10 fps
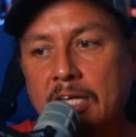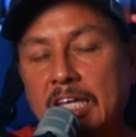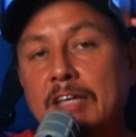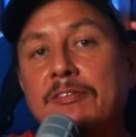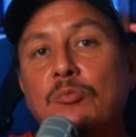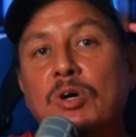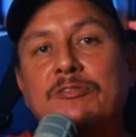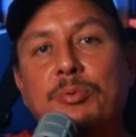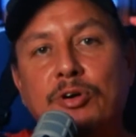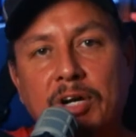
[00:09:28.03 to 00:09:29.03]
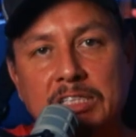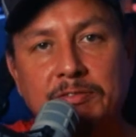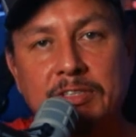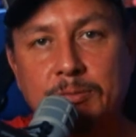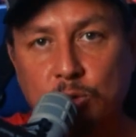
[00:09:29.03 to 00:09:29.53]
Even one of
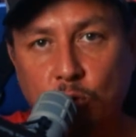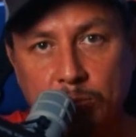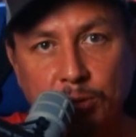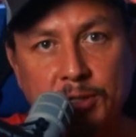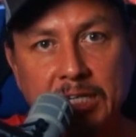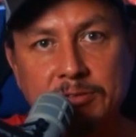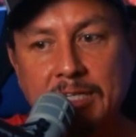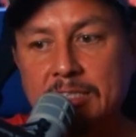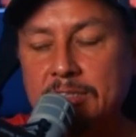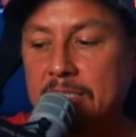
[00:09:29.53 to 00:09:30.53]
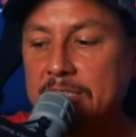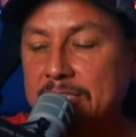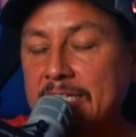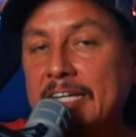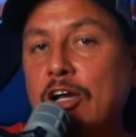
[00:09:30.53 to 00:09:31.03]
progressivism's core beliefs, its
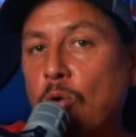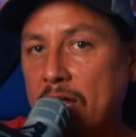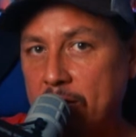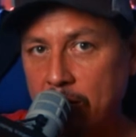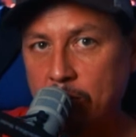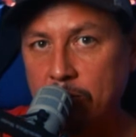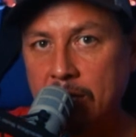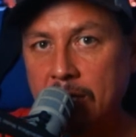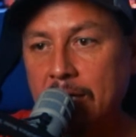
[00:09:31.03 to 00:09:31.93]
sine qua non,